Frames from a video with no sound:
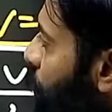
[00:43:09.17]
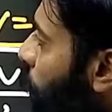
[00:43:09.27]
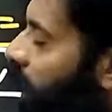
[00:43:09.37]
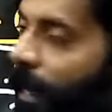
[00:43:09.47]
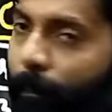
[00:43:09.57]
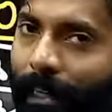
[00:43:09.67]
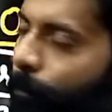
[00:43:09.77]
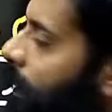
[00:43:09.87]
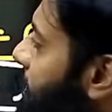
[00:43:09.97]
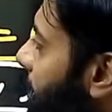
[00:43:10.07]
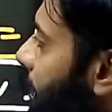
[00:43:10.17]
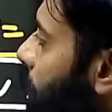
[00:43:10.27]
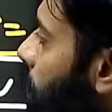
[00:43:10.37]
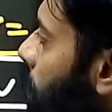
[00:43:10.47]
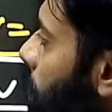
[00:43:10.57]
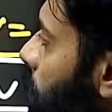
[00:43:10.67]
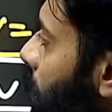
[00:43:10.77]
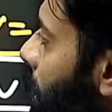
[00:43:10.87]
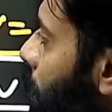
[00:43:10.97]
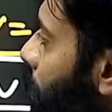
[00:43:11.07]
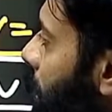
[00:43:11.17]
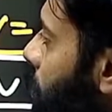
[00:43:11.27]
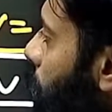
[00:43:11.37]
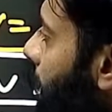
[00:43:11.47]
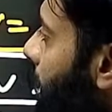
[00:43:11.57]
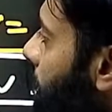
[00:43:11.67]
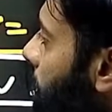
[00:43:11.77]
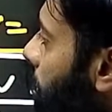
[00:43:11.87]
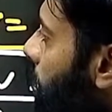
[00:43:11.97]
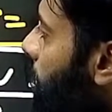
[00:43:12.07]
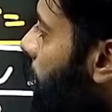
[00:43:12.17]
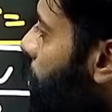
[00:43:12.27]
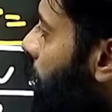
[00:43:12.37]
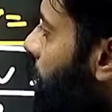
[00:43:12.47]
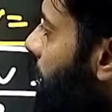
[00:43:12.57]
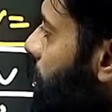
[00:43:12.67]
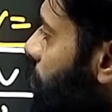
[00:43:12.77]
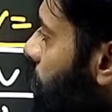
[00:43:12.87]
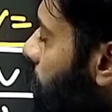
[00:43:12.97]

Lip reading: 40 meter per second, then the maximum height it will reach